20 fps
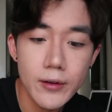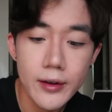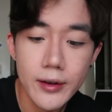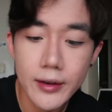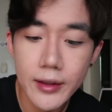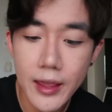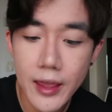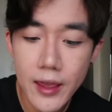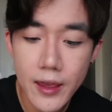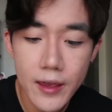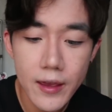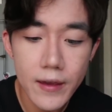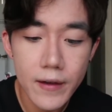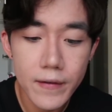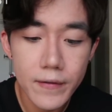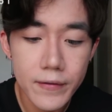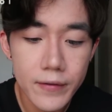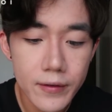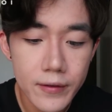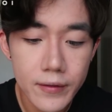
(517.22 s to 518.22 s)
would
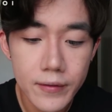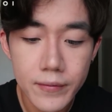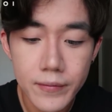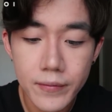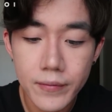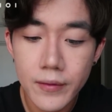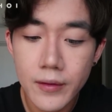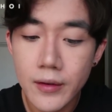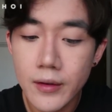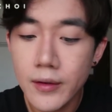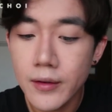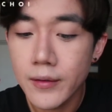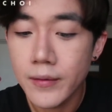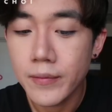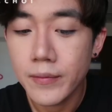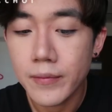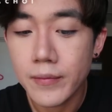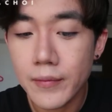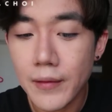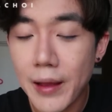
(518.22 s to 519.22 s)
give,
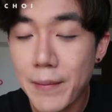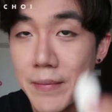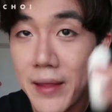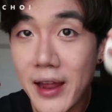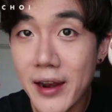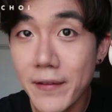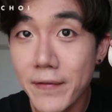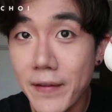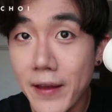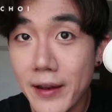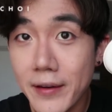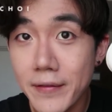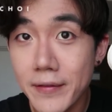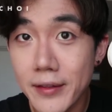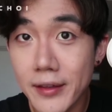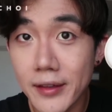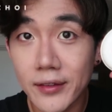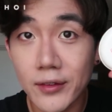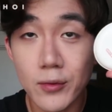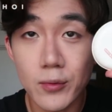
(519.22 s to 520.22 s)
I'm not a fan
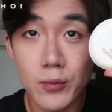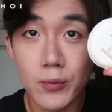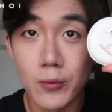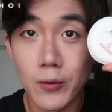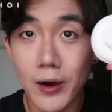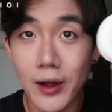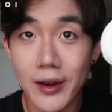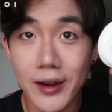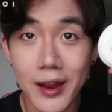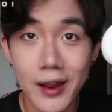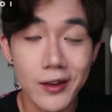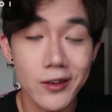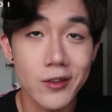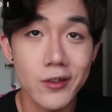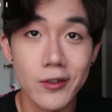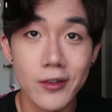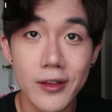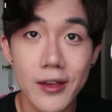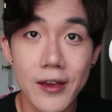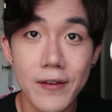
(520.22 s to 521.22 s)
of this one
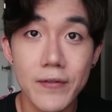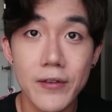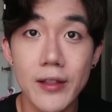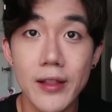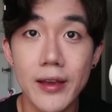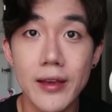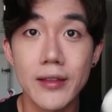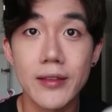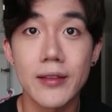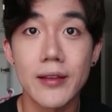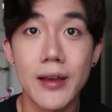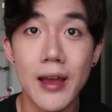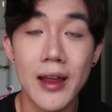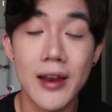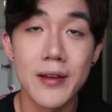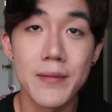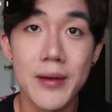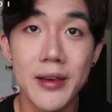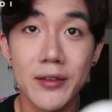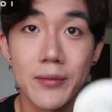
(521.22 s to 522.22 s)
actually. I feel like it
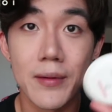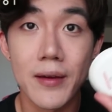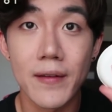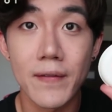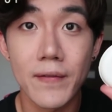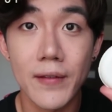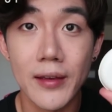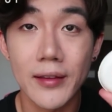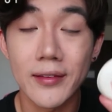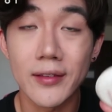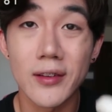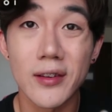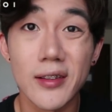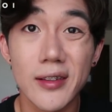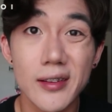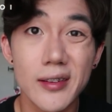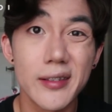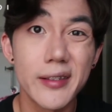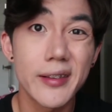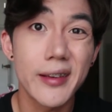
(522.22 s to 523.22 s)
kind of makes my face look a
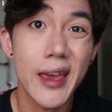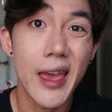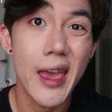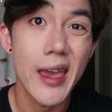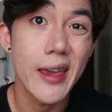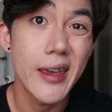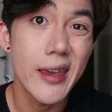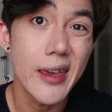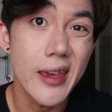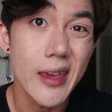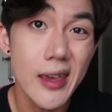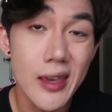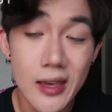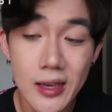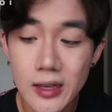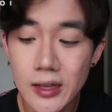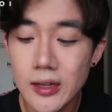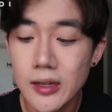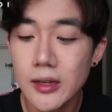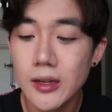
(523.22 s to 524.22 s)
little cakey.
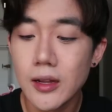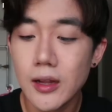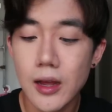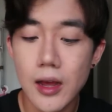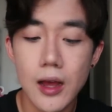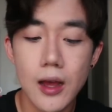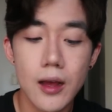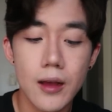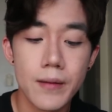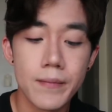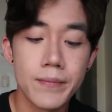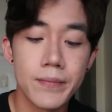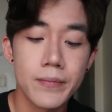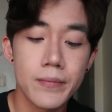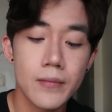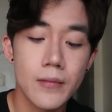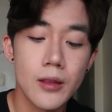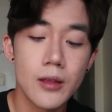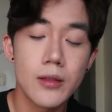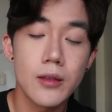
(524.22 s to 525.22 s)

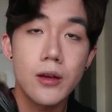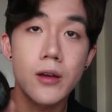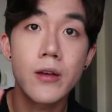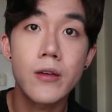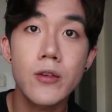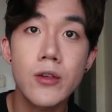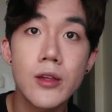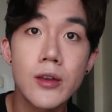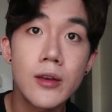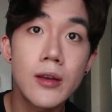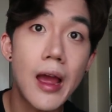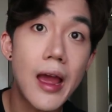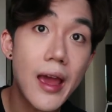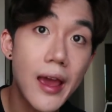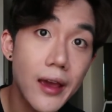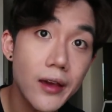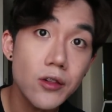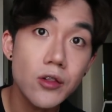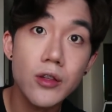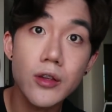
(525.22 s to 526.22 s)
The cushion,
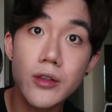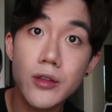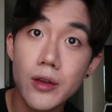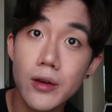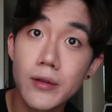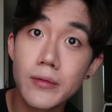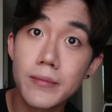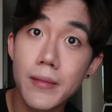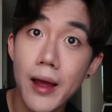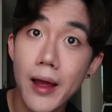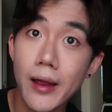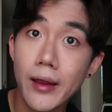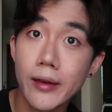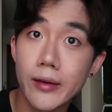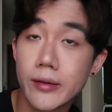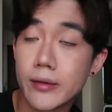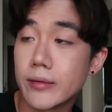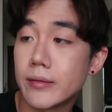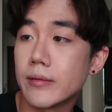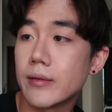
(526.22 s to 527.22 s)
I actually don't
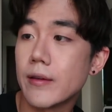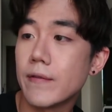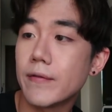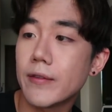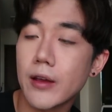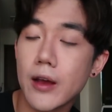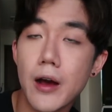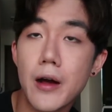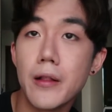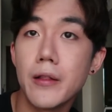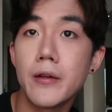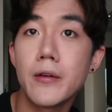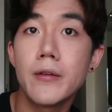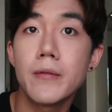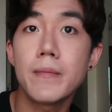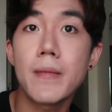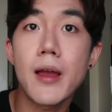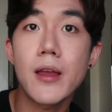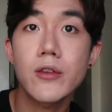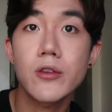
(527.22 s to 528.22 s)
mind. If the
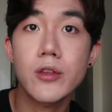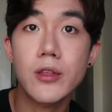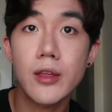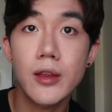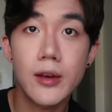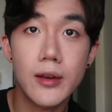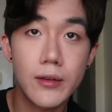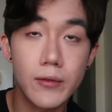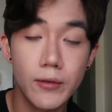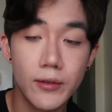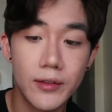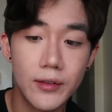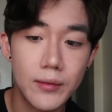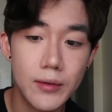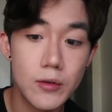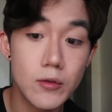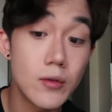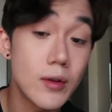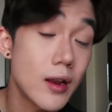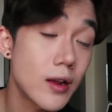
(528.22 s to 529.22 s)
color matched it, it
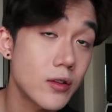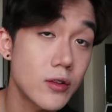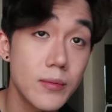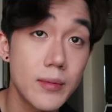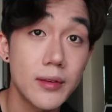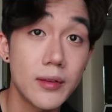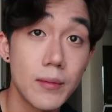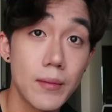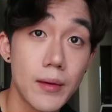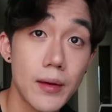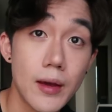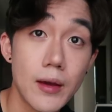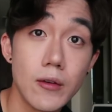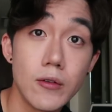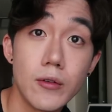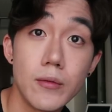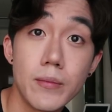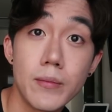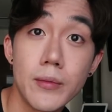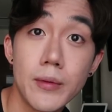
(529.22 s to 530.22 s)
would actually be something I
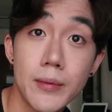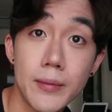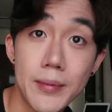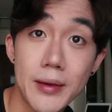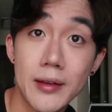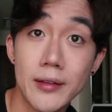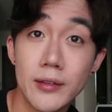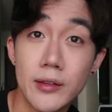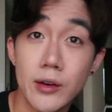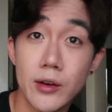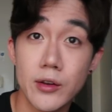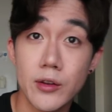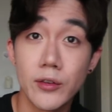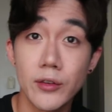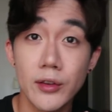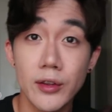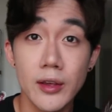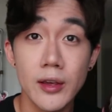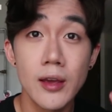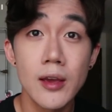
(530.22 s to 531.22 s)
would be consider
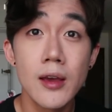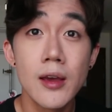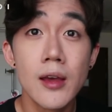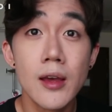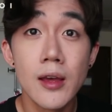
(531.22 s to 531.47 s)
using.